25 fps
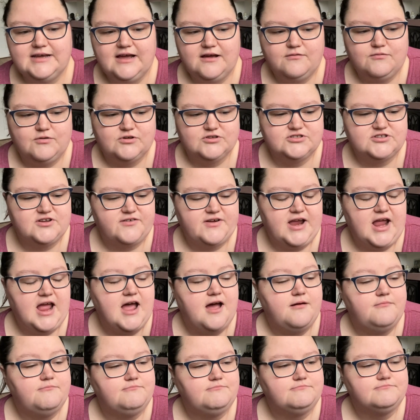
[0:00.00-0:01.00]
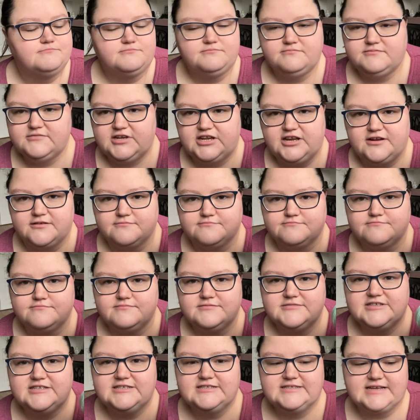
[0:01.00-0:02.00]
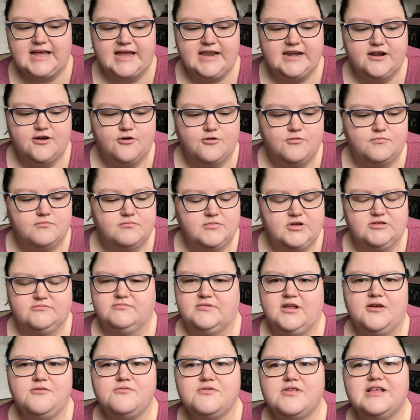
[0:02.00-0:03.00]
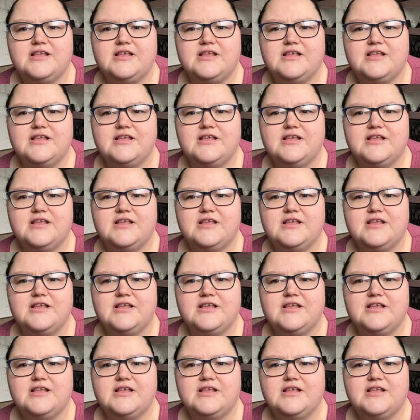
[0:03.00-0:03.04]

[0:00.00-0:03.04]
oh sorry, you know, skein it up. No,